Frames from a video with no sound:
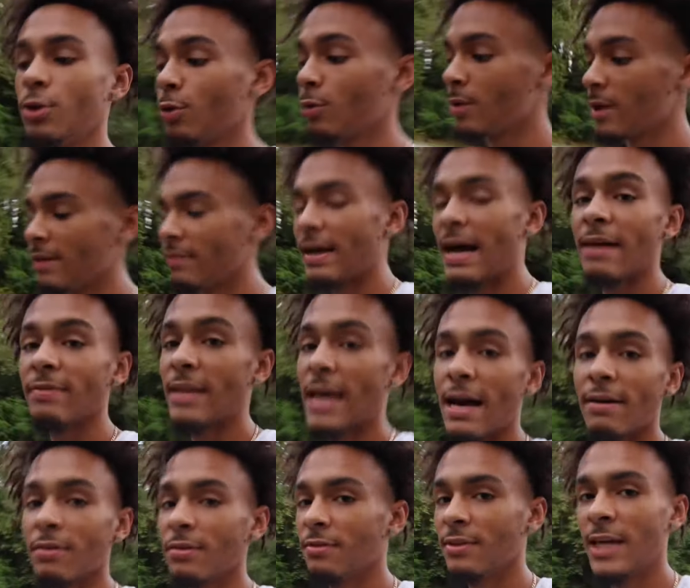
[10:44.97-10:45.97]
You don't even have to
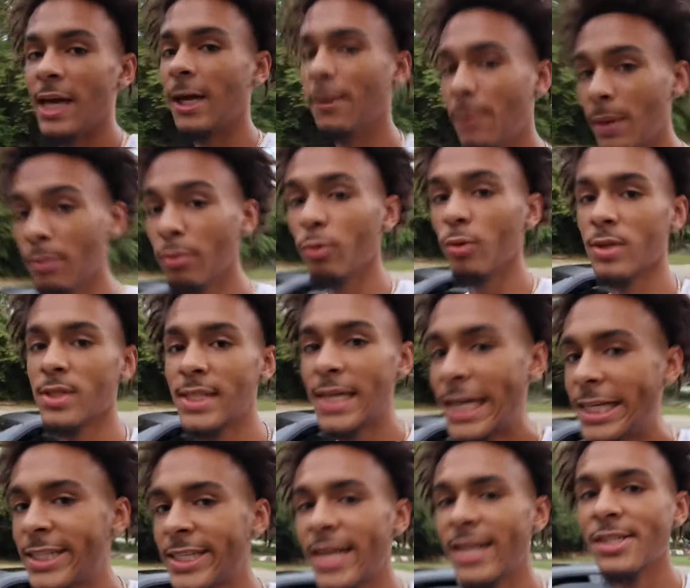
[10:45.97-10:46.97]
have a V8. People will
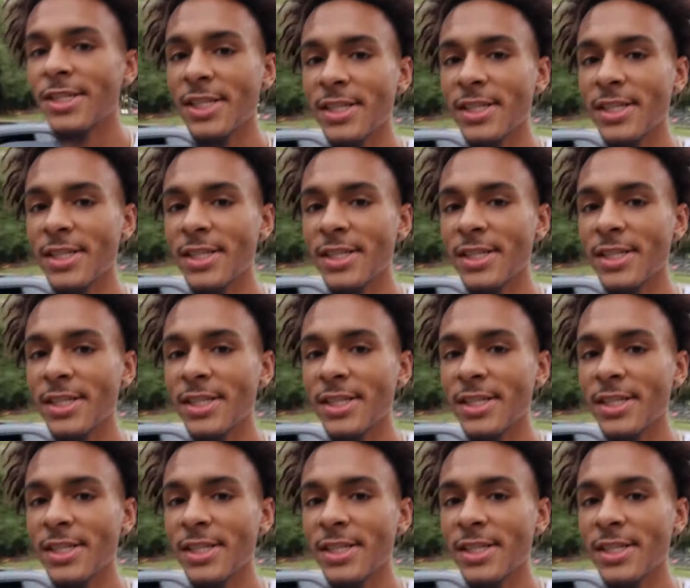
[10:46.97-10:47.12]
snatch that